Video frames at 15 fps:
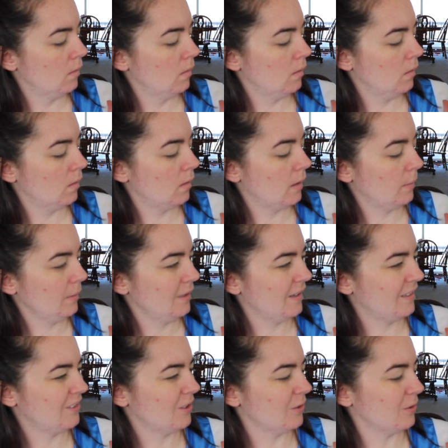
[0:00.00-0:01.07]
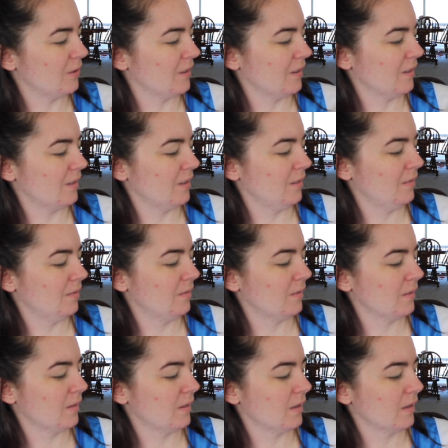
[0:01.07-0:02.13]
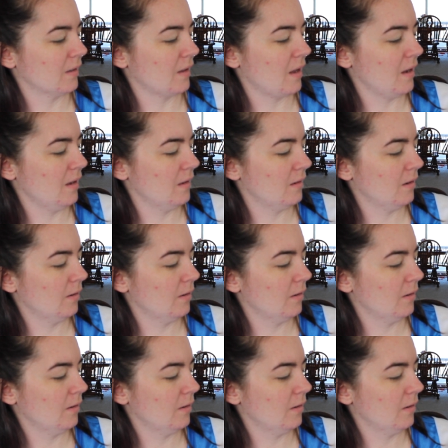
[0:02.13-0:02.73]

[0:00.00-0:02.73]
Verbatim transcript: Oh, uh, how many eyeshadows are in here? Two, four, six, eight.